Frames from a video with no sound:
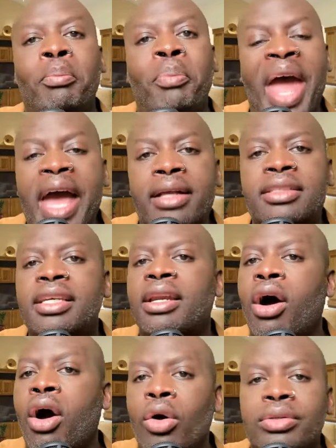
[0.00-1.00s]
back to
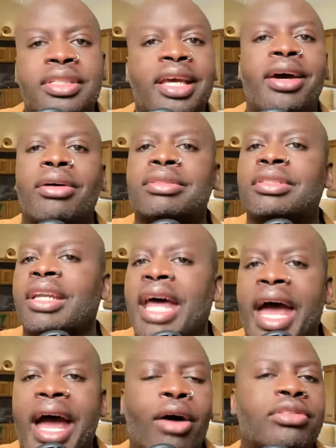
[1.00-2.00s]
the hotel, to the
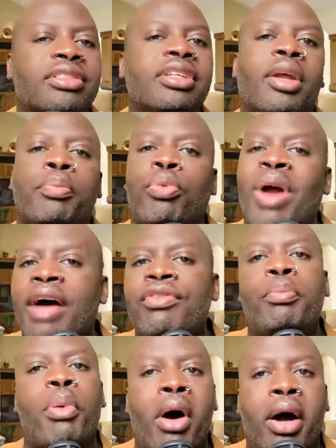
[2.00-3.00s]
house, to the
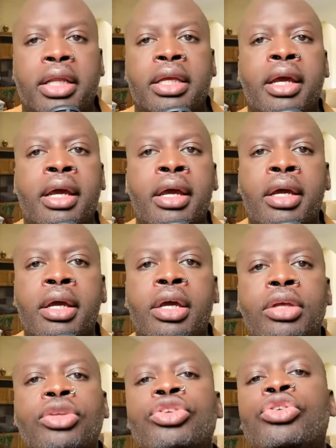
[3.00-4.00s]
private party,
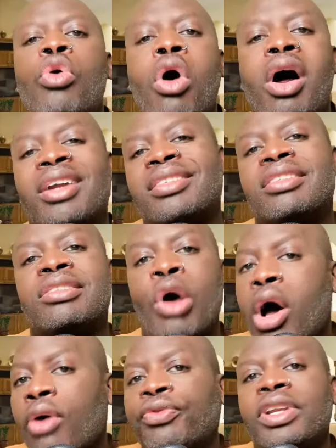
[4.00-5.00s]
you are
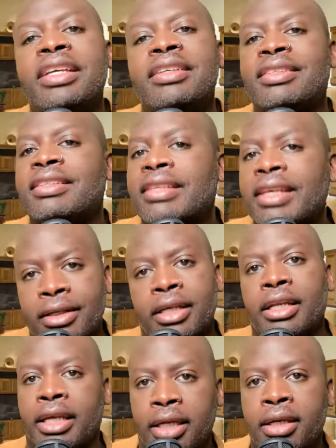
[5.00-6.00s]
softly
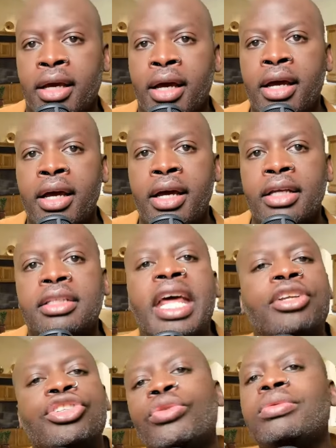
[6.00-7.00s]
signaling
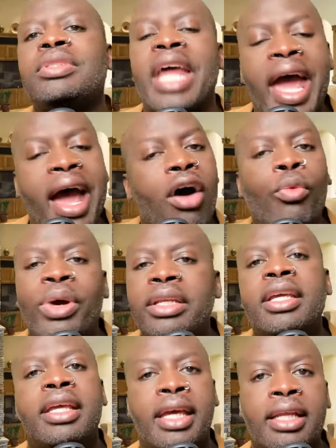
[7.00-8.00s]
that you down with
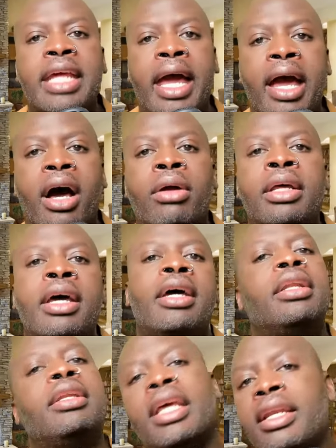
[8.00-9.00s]
the get down.
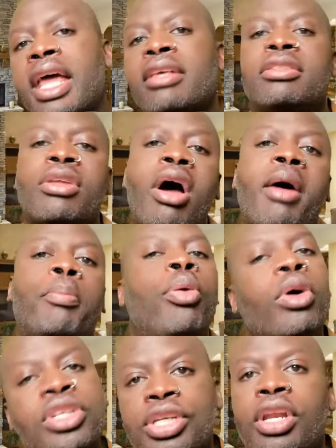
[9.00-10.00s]
Then they start
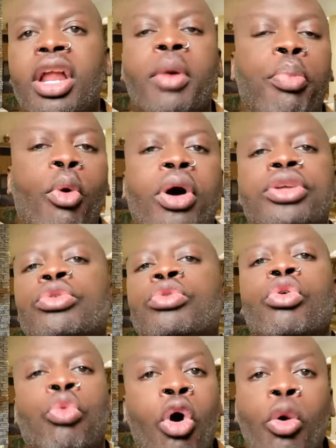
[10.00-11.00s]
pushing up on you,
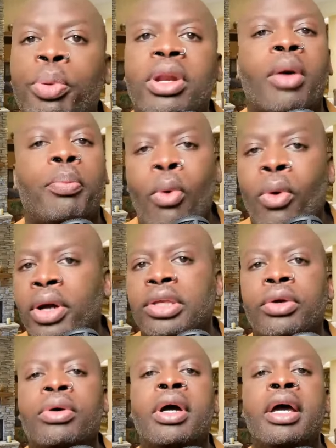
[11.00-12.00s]
groping up on
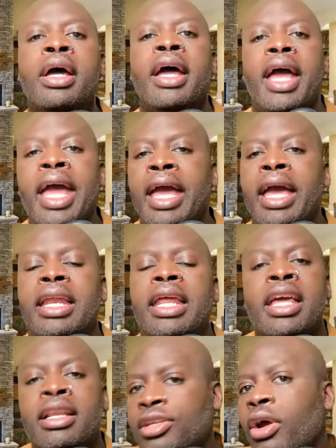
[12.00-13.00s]
you, and
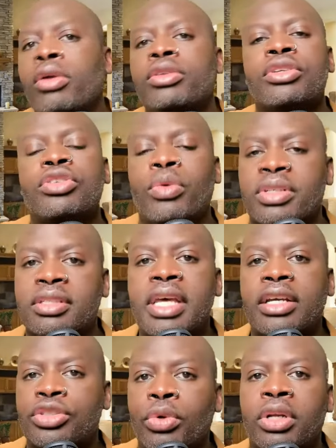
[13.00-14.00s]
it turns into a
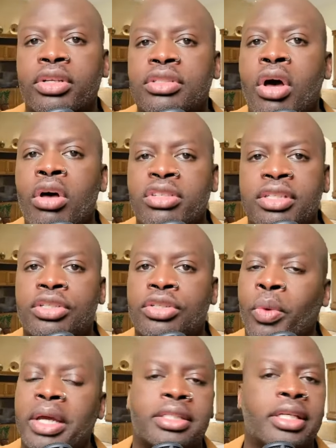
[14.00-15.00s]
sexual assault
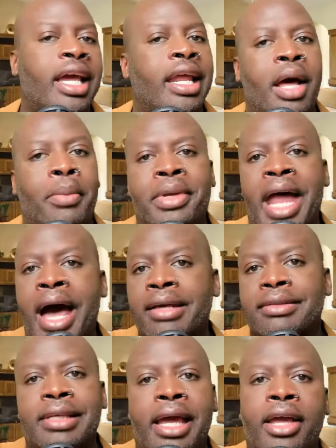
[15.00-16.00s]
situation. And I'm not
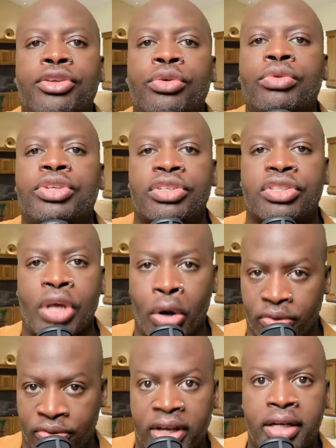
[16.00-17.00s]
saying you
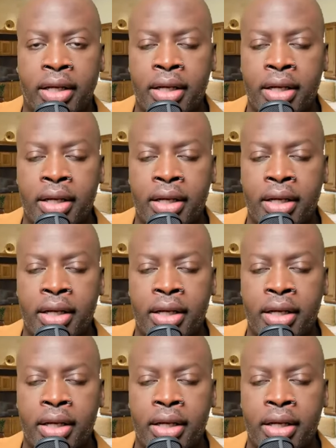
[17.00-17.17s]
deserve it.